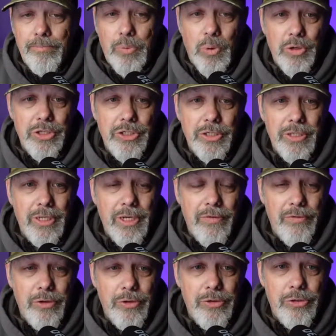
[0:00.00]
portion
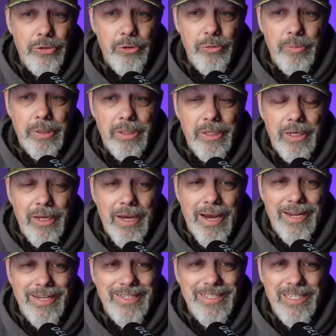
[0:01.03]
of YouTube
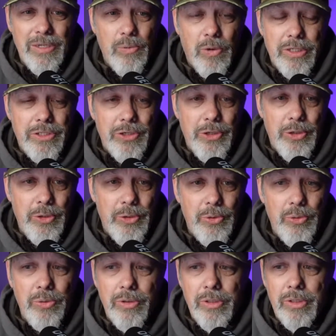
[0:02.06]
and see what's
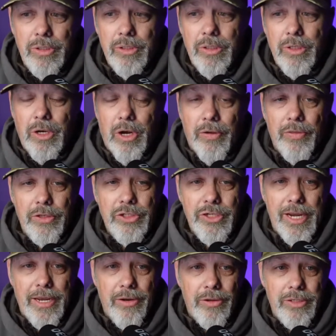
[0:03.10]
new on the
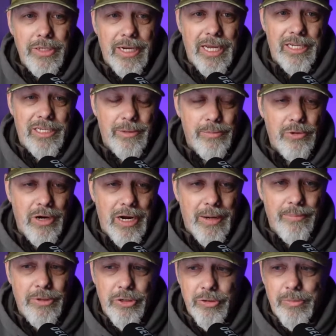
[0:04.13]
channels that I
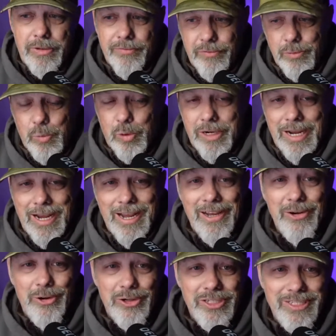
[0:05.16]
subscribe to. But from what I
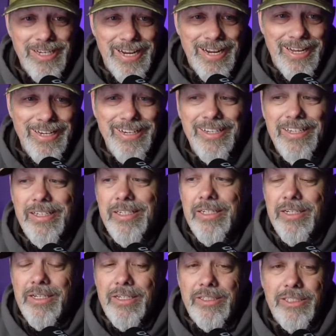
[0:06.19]
understand,
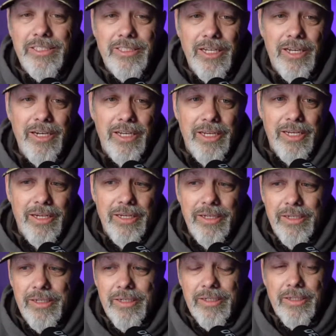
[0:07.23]
studying
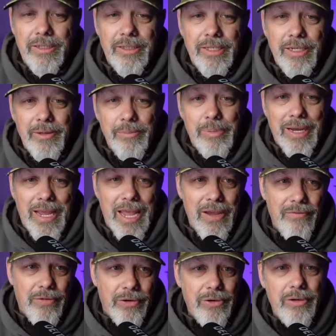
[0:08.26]
the
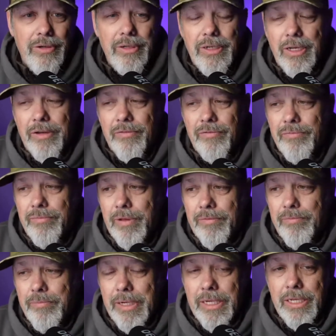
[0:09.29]
behavior
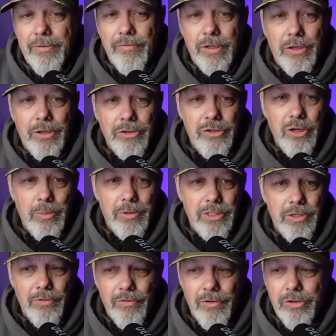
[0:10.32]
of many of the
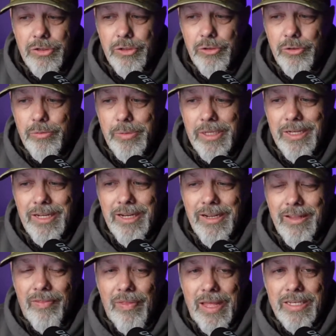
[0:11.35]
consumers of YouTube,
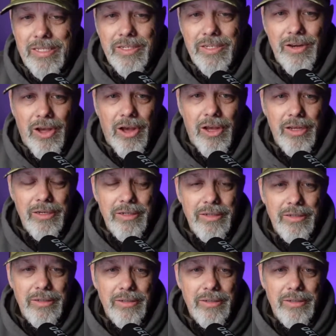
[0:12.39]
that's not